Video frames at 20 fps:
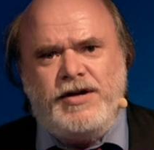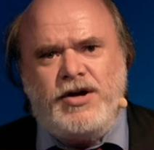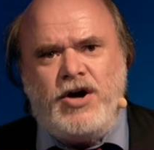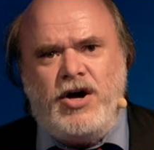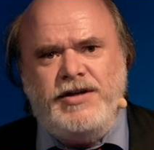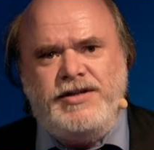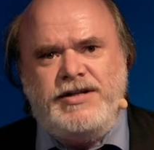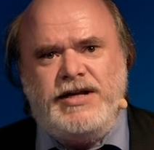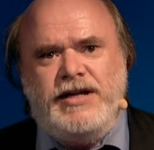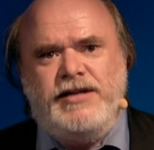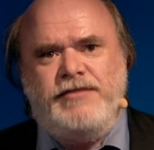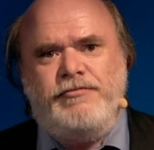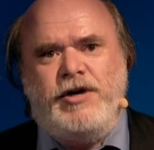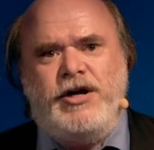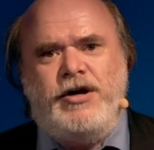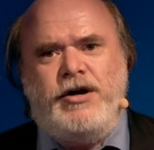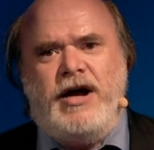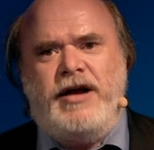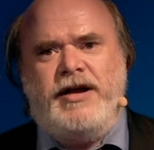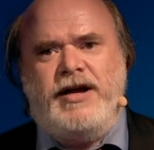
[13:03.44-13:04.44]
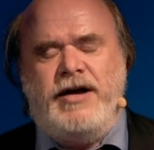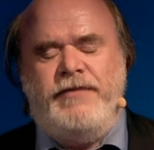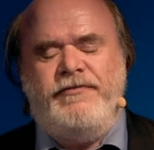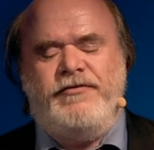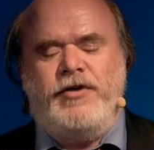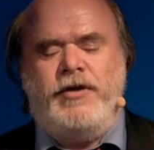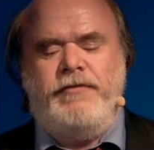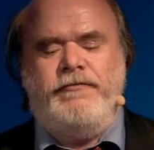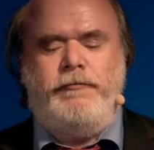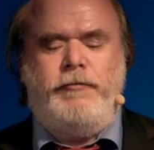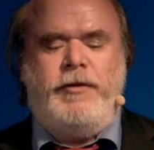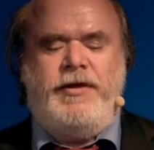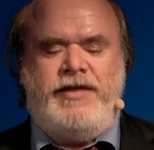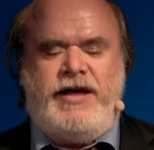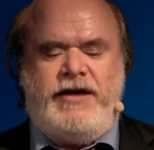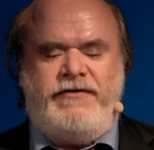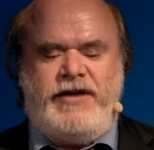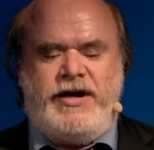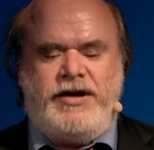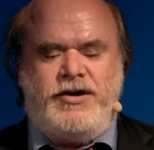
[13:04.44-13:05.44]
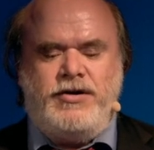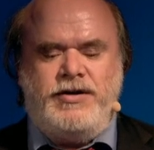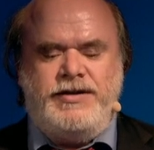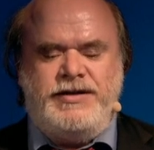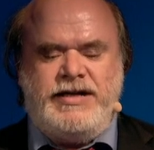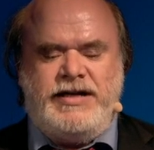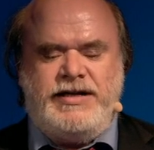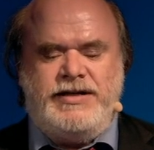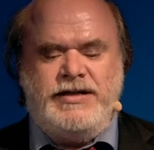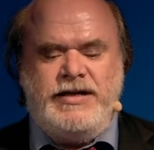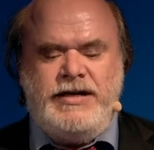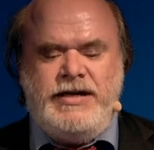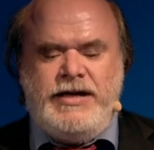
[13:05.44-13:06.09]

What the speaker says: content where I come from with FI content.